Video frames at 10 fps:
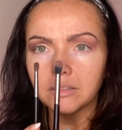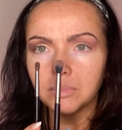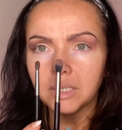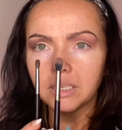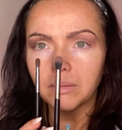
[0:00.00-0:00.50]

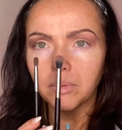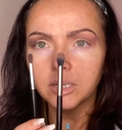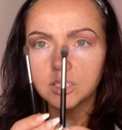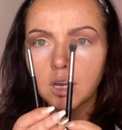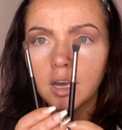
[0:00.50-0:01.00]
blending
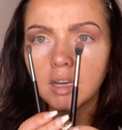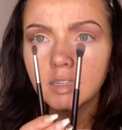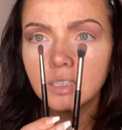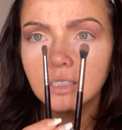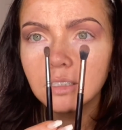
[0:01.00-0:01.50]
brush.
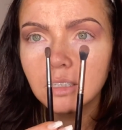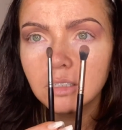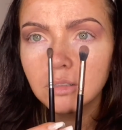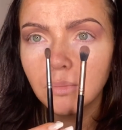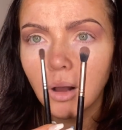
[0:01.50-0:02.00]
This is a
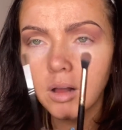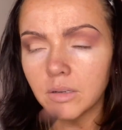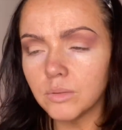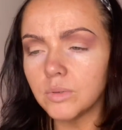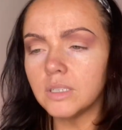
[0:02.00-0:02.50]

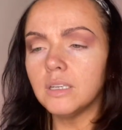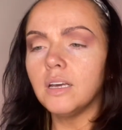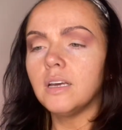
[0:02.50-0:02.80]
smaller one.